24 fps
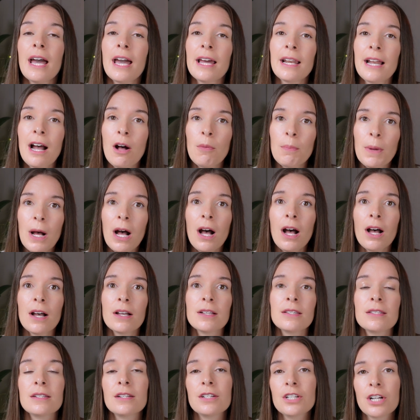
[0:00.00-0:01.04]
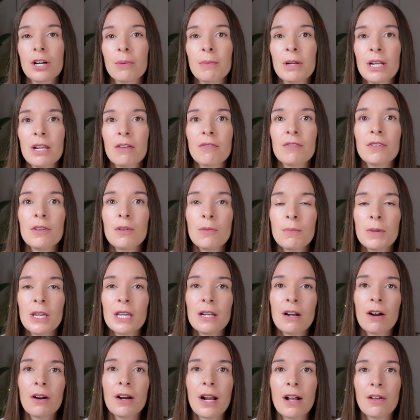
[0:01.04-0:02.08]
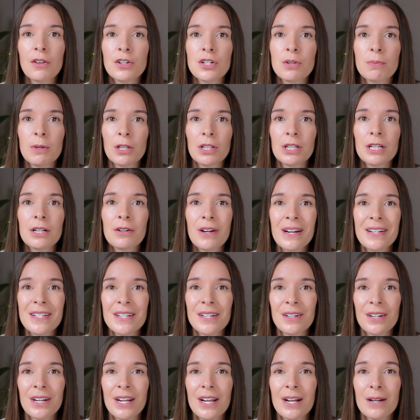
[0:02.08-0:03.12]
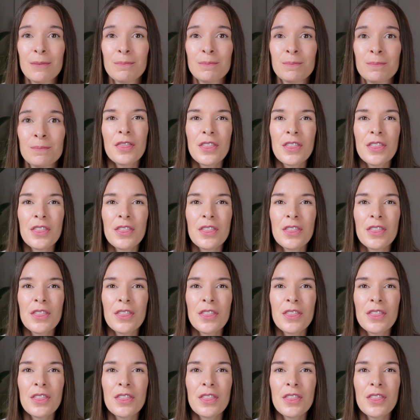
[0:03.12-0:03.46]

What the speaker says: and help us determine if you meet our eligibility criteria.